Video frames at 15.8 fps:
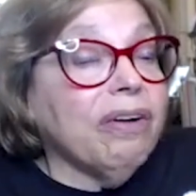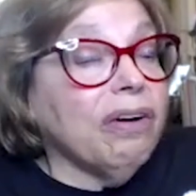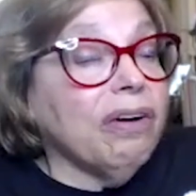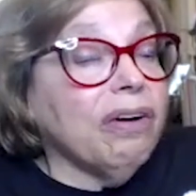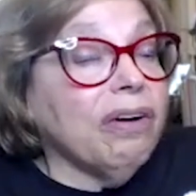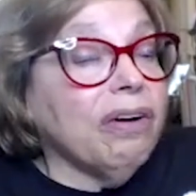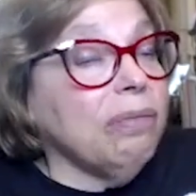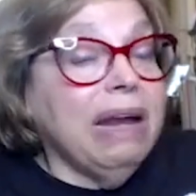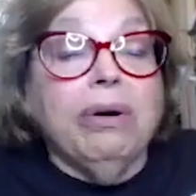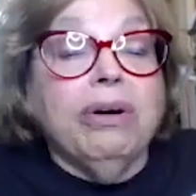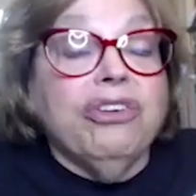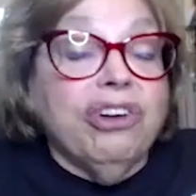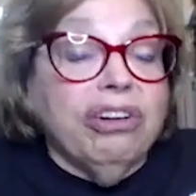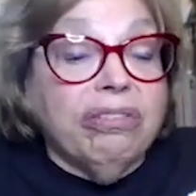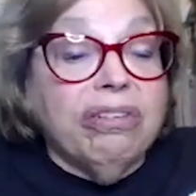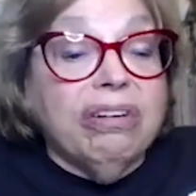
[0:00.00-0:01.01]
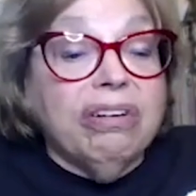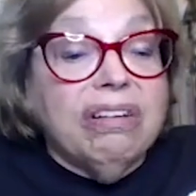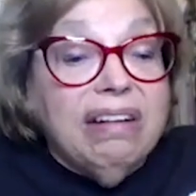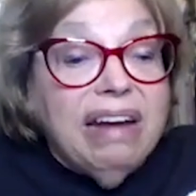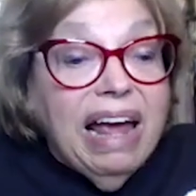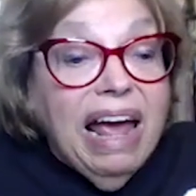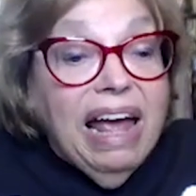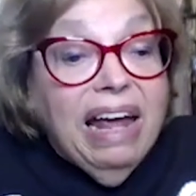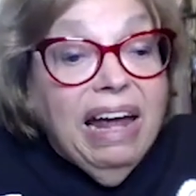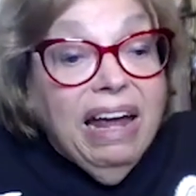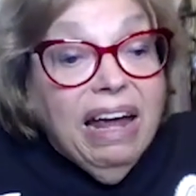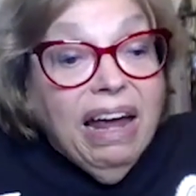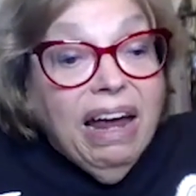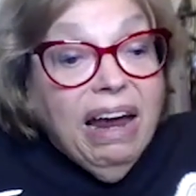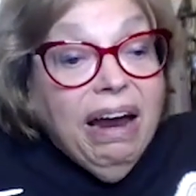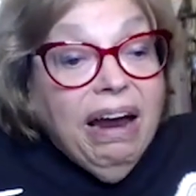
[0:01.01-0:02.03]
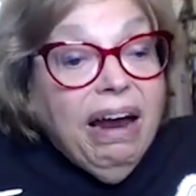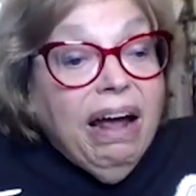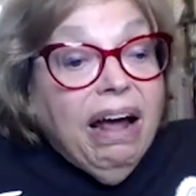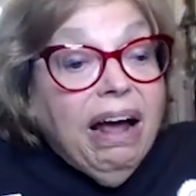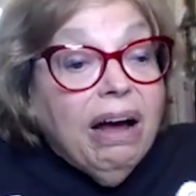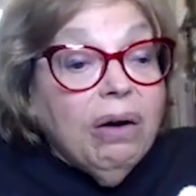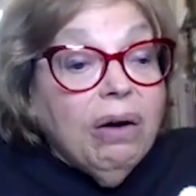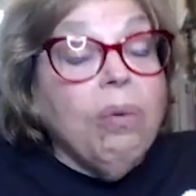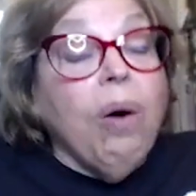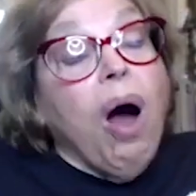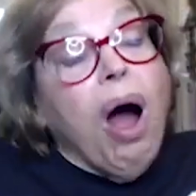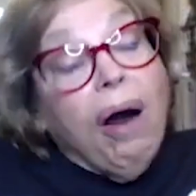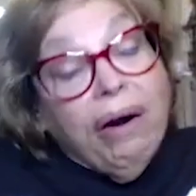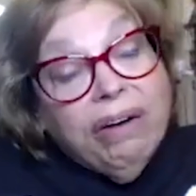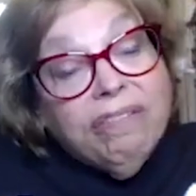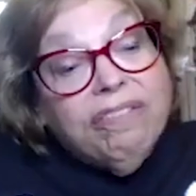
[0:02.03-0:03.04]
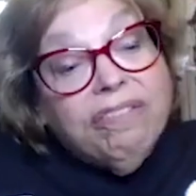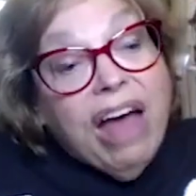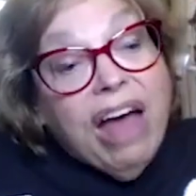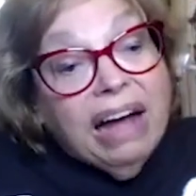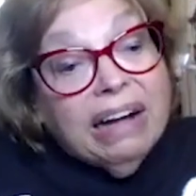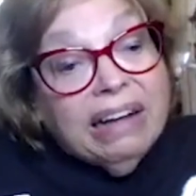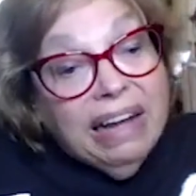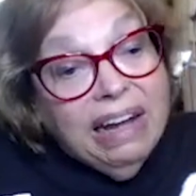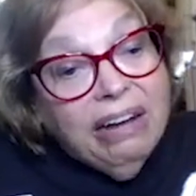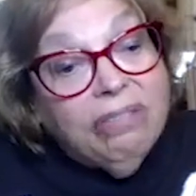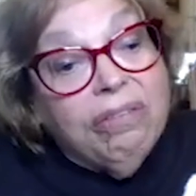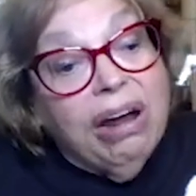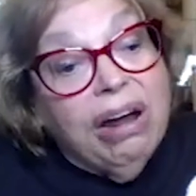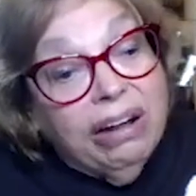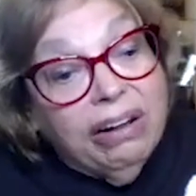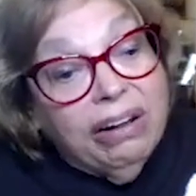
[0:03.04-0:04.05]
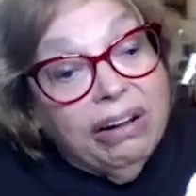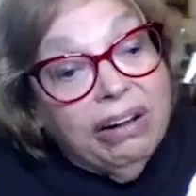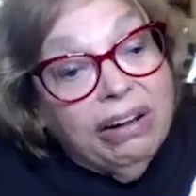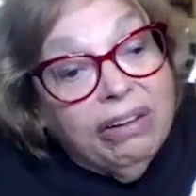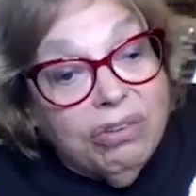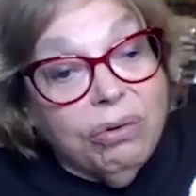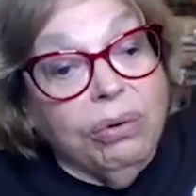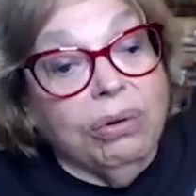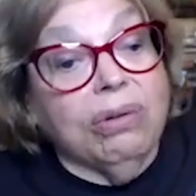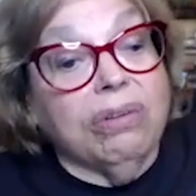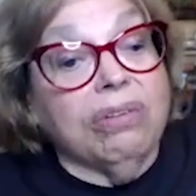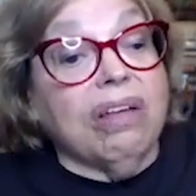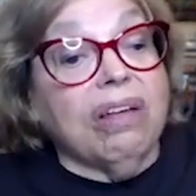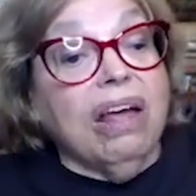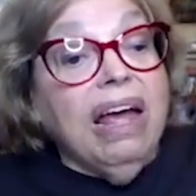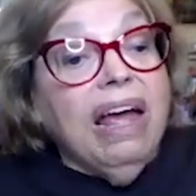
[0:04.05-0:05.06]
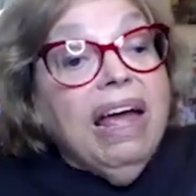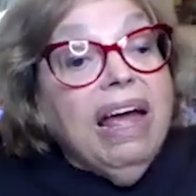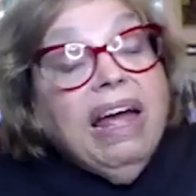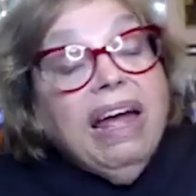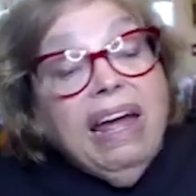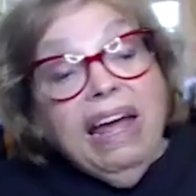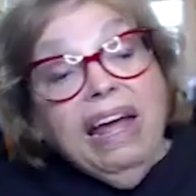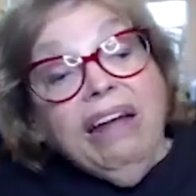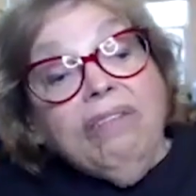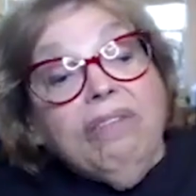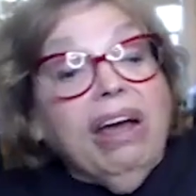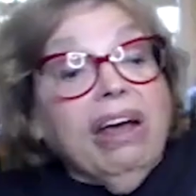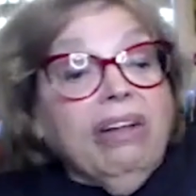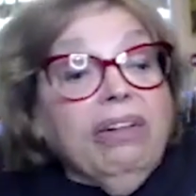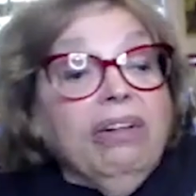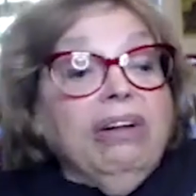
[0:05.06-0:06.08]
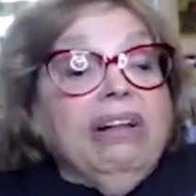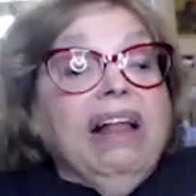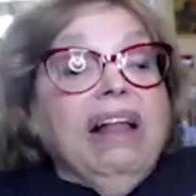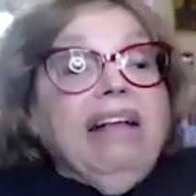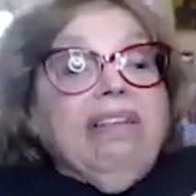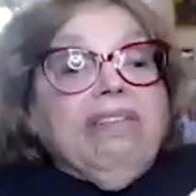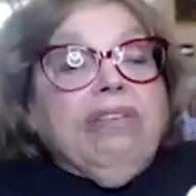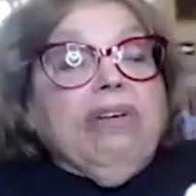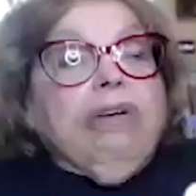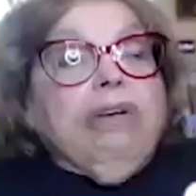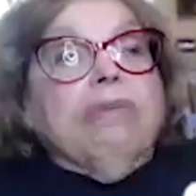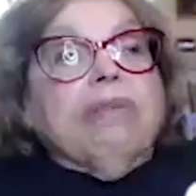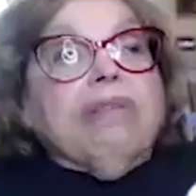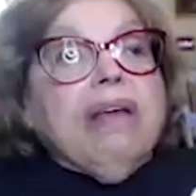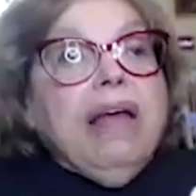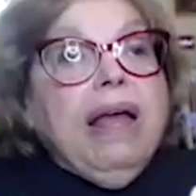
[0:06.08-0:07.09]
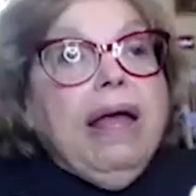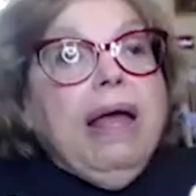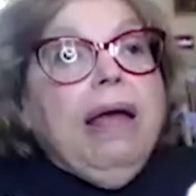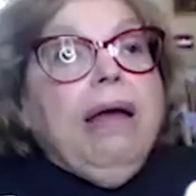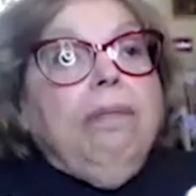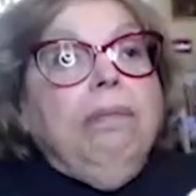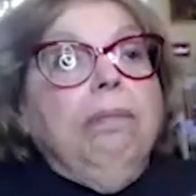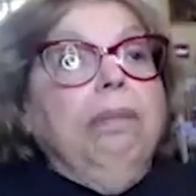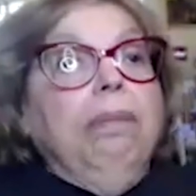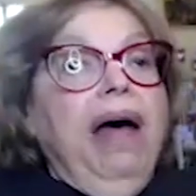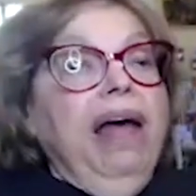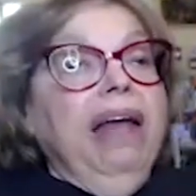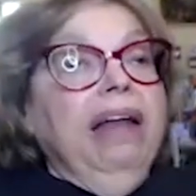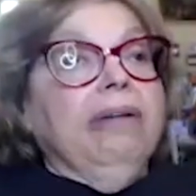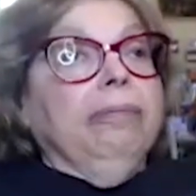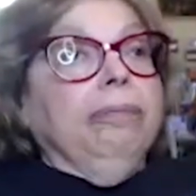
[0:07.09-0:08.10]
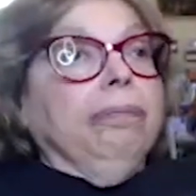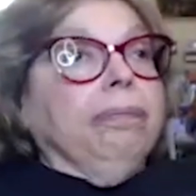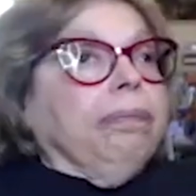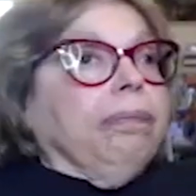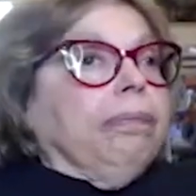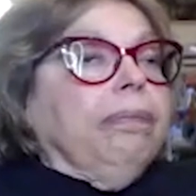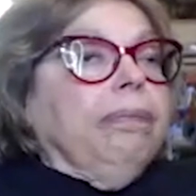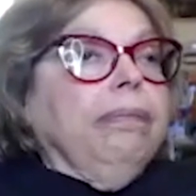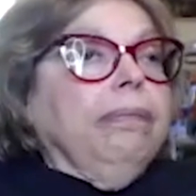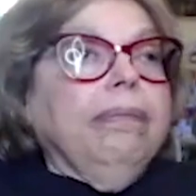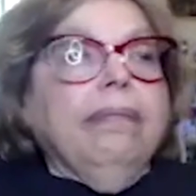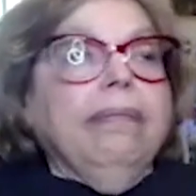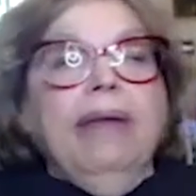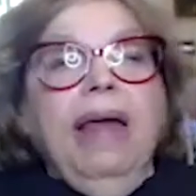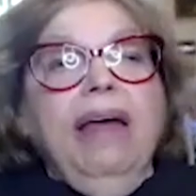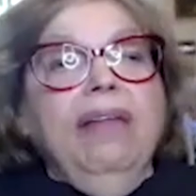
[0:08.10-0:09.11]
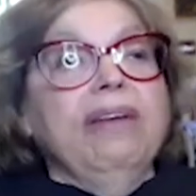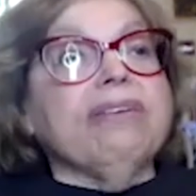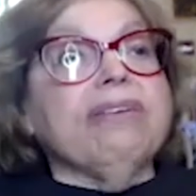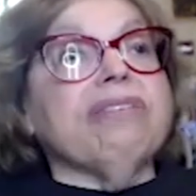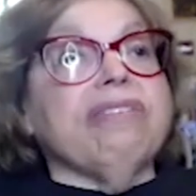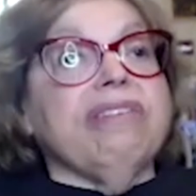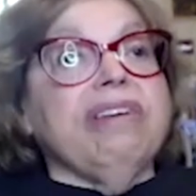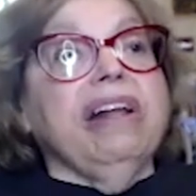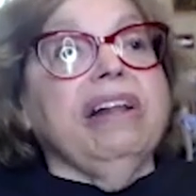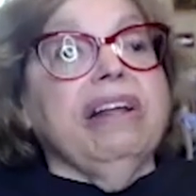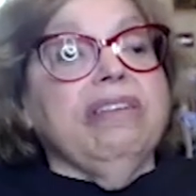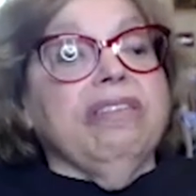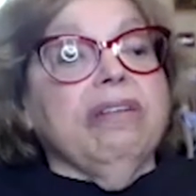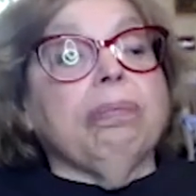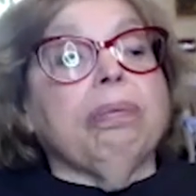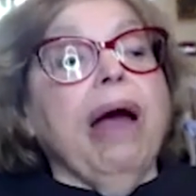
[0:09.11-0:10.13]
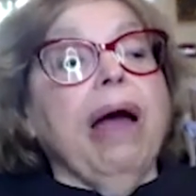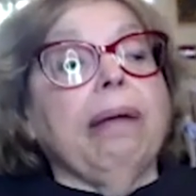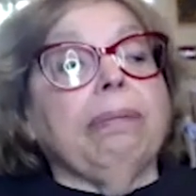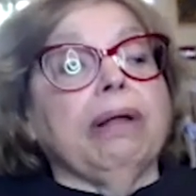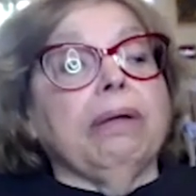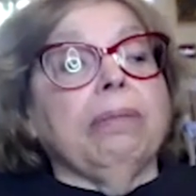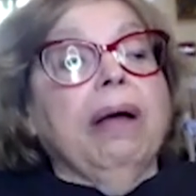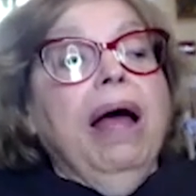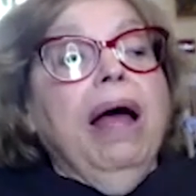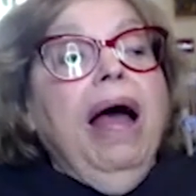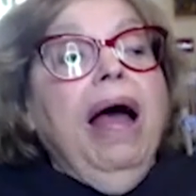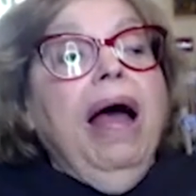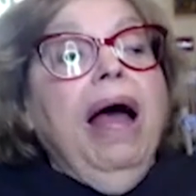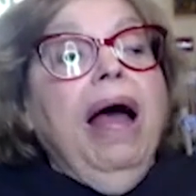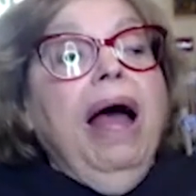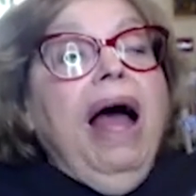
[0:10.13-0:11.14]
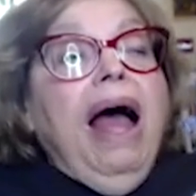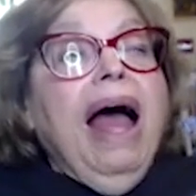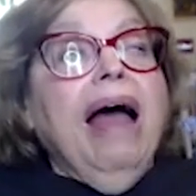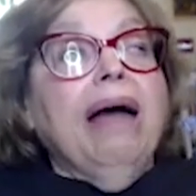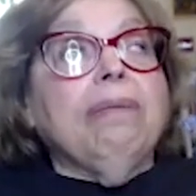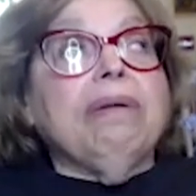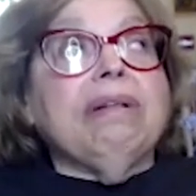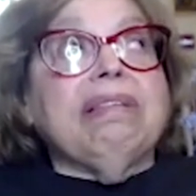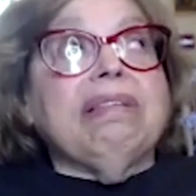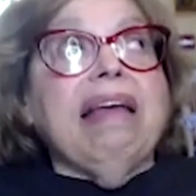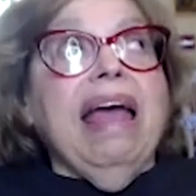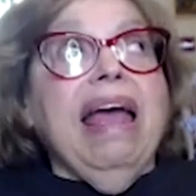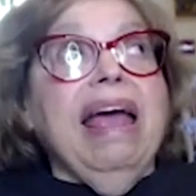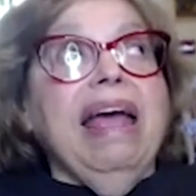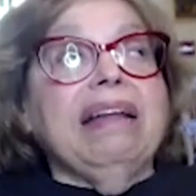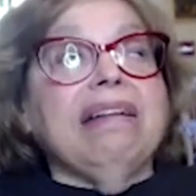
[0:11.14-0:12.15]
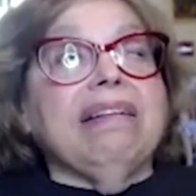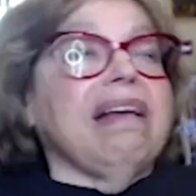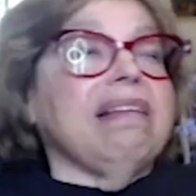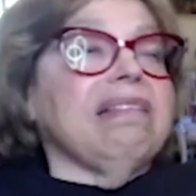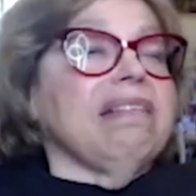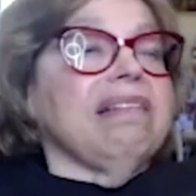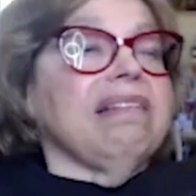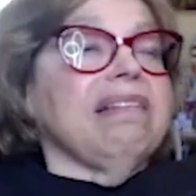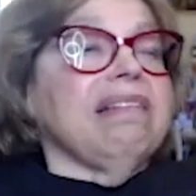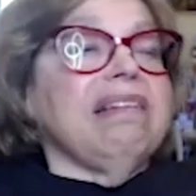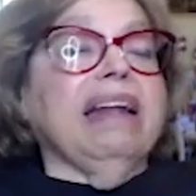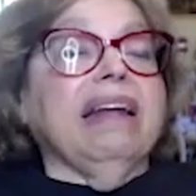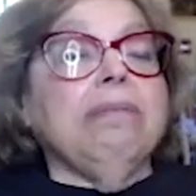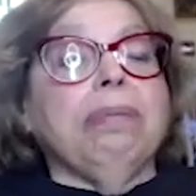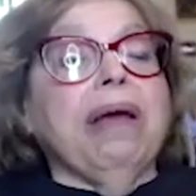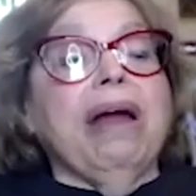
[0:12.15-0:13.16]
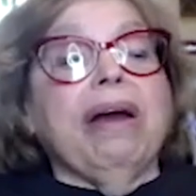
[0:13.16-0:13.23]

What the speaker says: there are many more children today who are in fact in regular schools, in regular classrooms, but there still is a problem. I would say does not